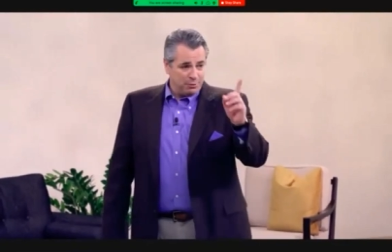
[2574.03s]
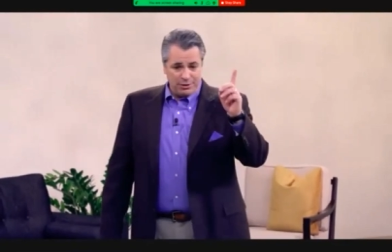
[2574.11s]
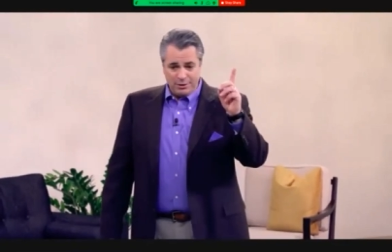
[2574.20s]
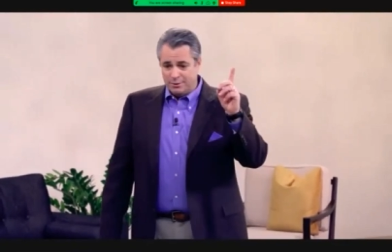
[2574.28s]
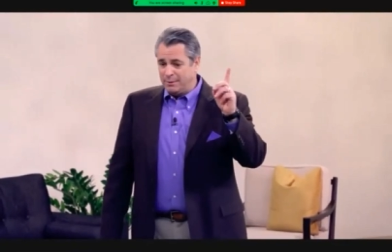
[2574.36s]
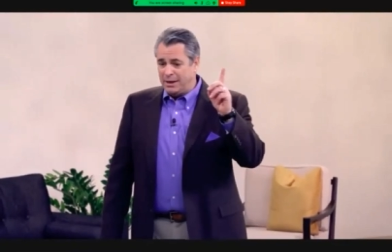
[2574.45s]
But
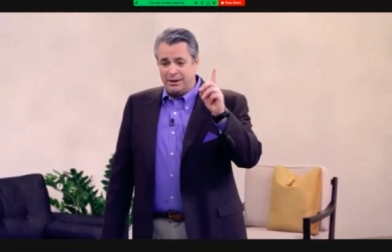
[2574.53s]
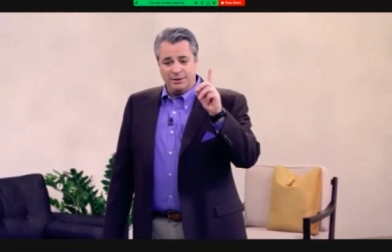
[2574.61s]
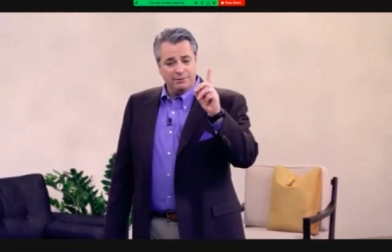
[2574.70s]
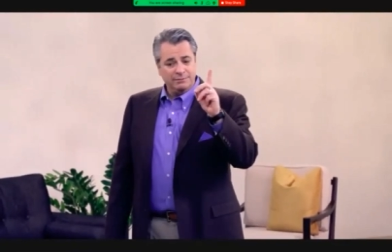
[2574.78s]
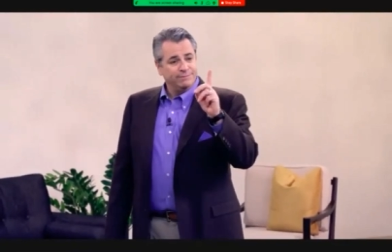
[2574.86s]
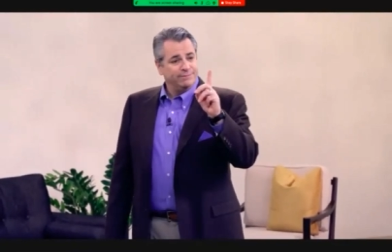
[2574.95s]
he goes,
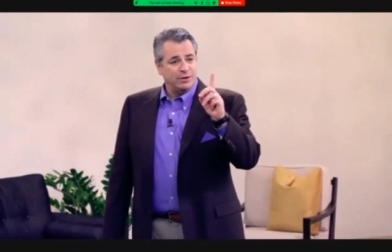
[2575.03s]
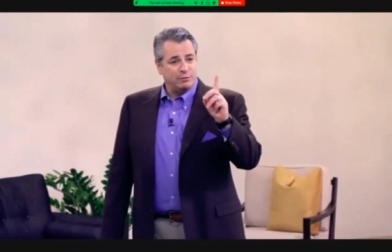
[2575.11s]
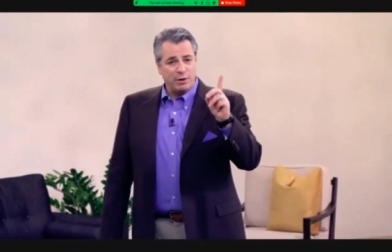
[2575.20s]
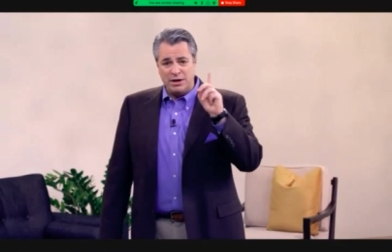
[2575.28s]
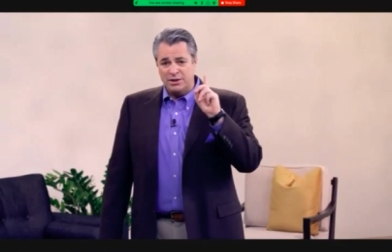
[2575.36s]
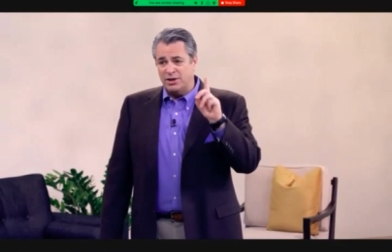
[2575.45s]
man, the
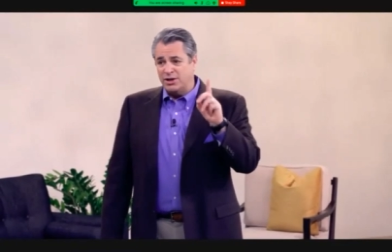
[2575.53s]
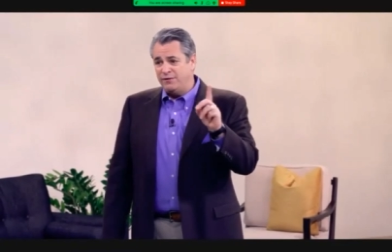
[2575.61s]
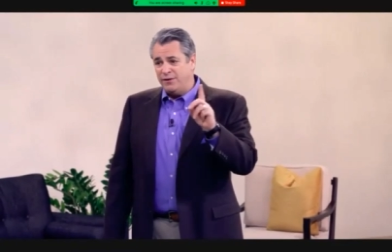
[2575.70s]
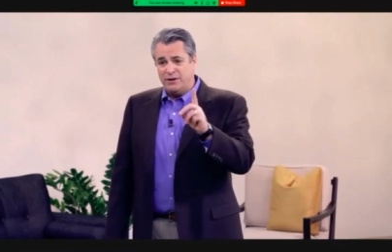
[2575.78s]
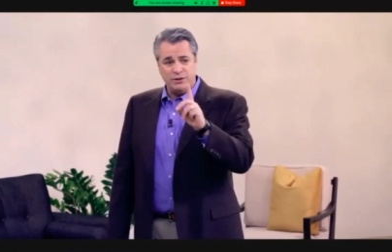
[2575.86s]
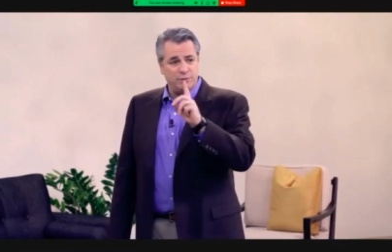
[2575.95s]
person I
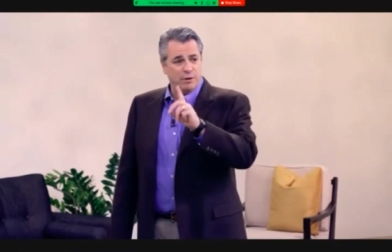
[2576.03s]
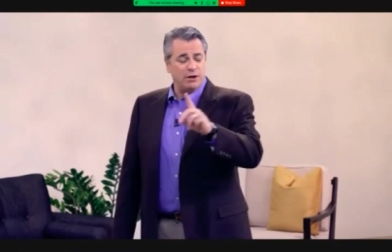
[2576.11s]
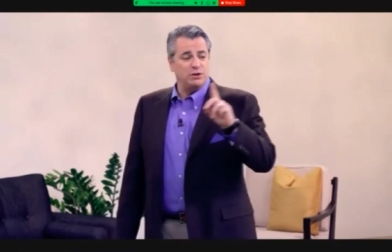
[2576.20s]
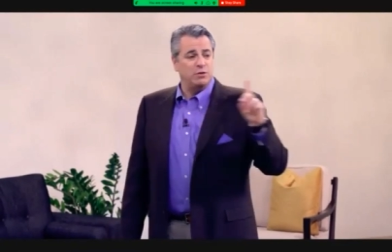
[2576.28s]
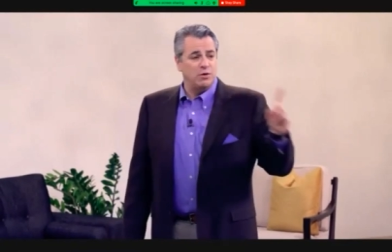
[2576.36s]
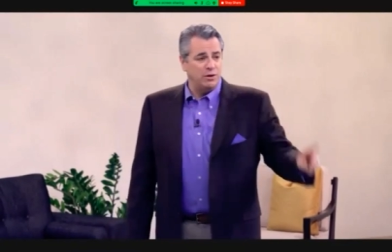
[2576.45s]
fear is the
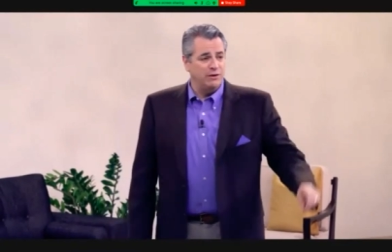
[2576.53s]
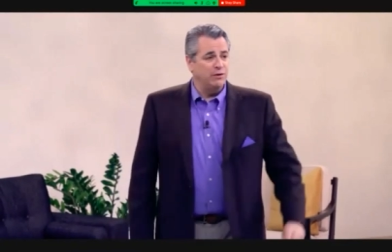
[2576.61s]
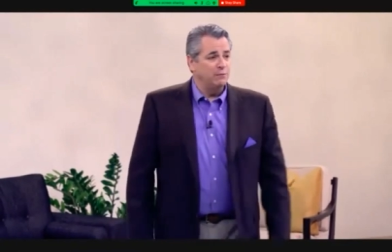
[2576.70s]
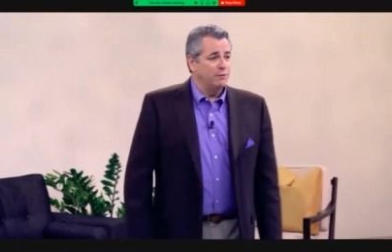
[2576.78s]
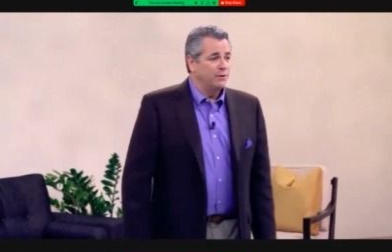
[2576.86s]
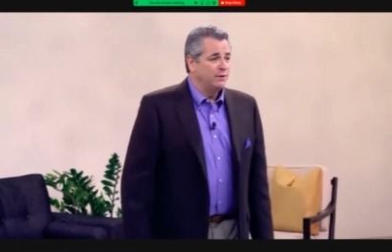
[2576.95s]
person who won't give
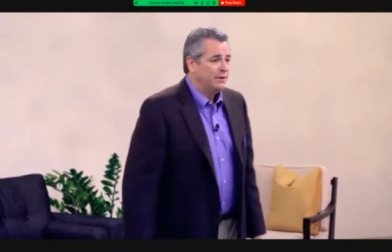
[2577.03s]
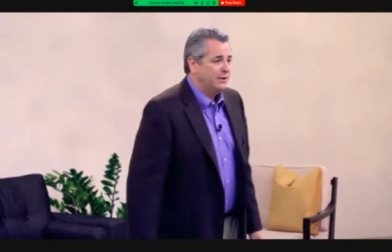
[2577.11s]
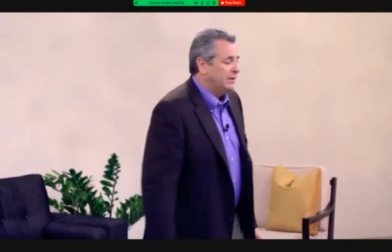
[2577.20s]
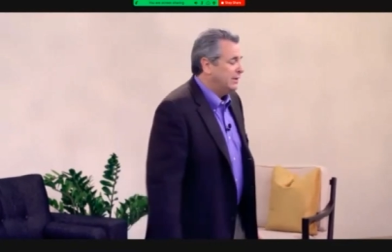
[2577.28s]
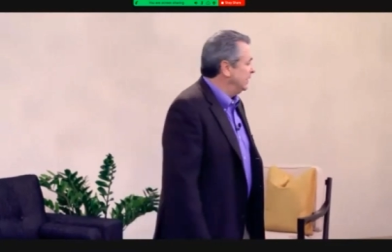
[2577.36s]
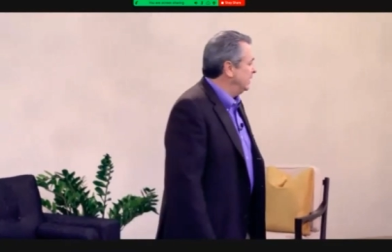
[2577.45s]
up.
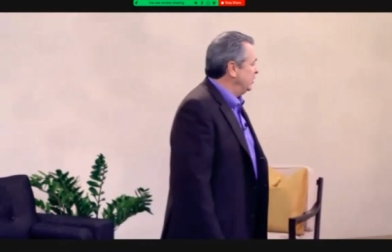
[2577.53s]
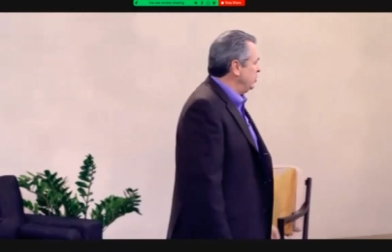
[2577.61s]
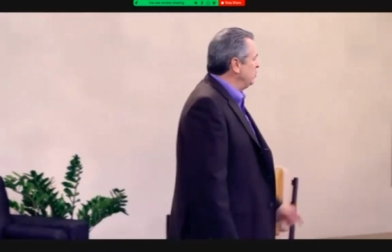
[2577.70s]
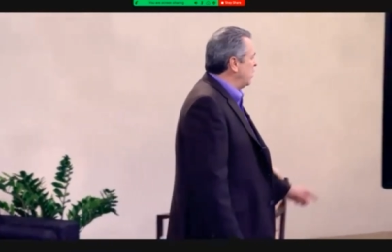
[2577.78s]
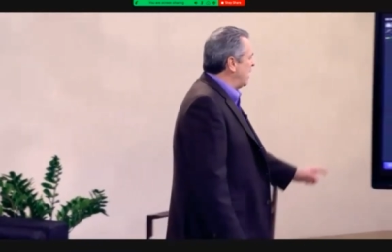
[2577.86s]
You